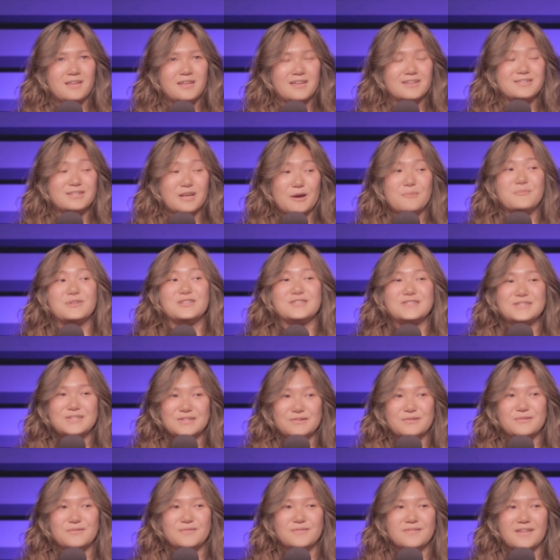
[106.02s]
it's coming
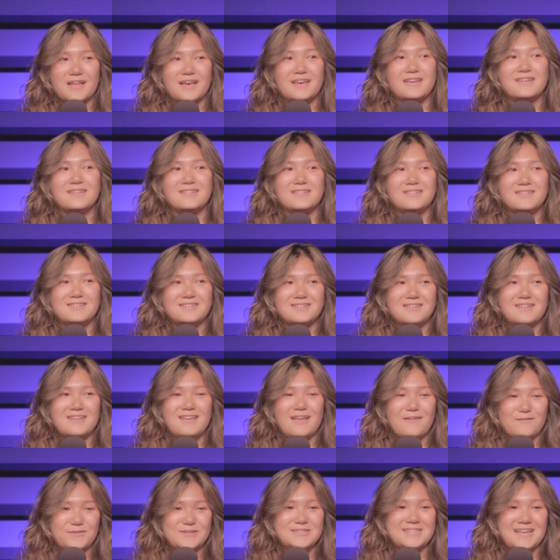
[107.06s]
soon, like
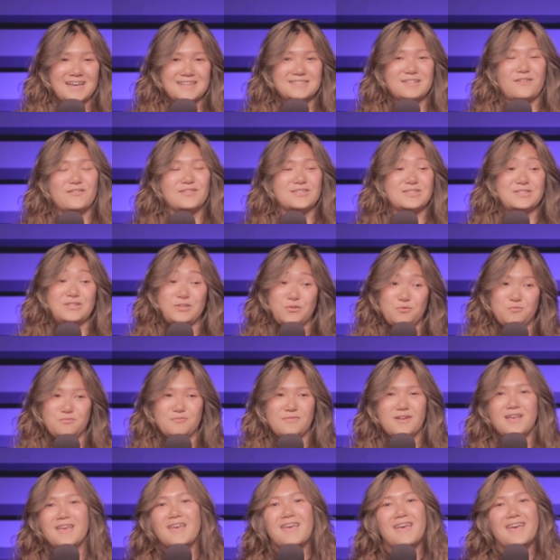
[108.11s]
emphasize on
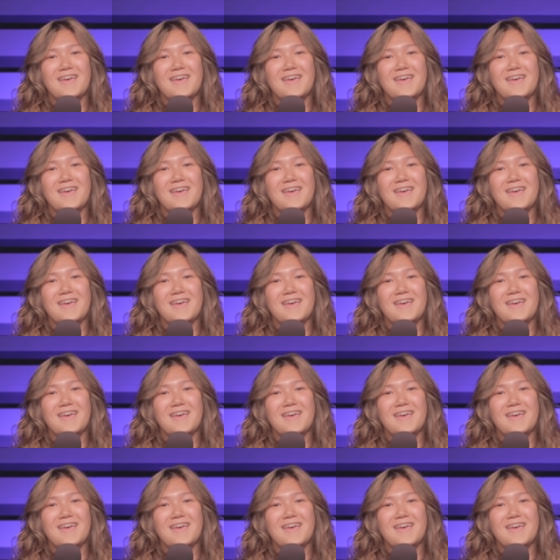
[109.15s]
soon.